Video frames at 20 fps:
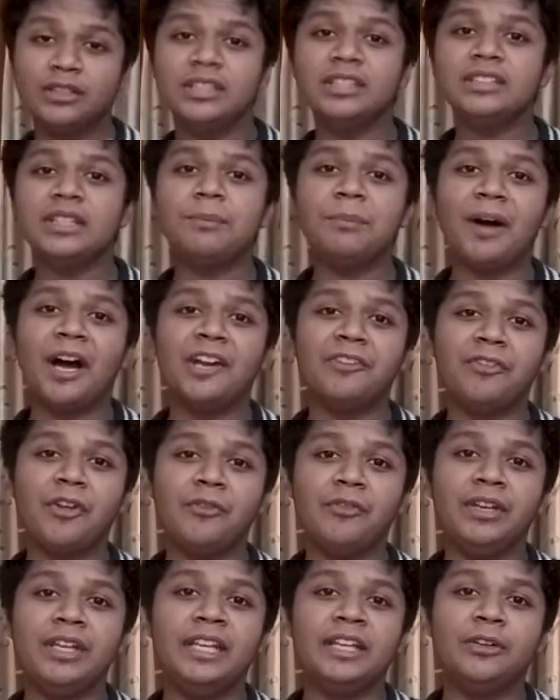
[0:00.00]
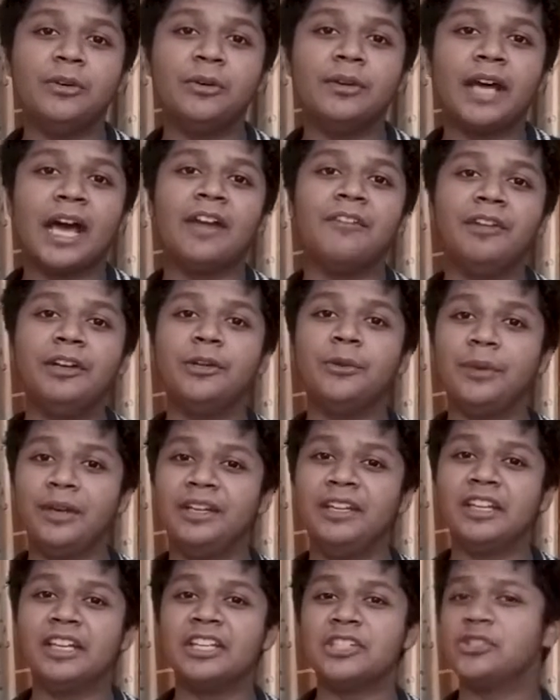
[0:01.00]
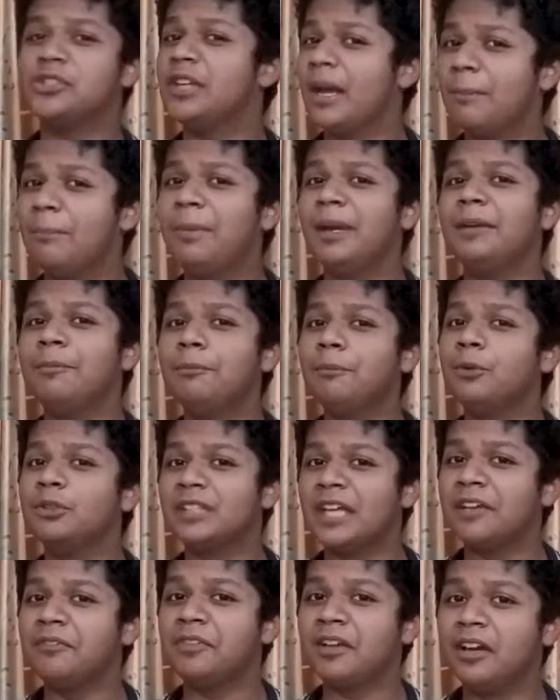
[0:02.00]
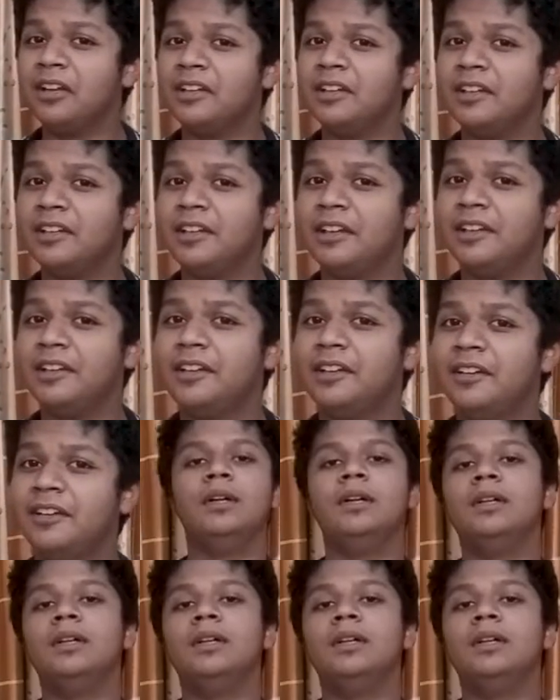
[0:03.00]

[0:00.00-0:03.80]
is the part where we need to dive into Indian history a bit more than we earlier did.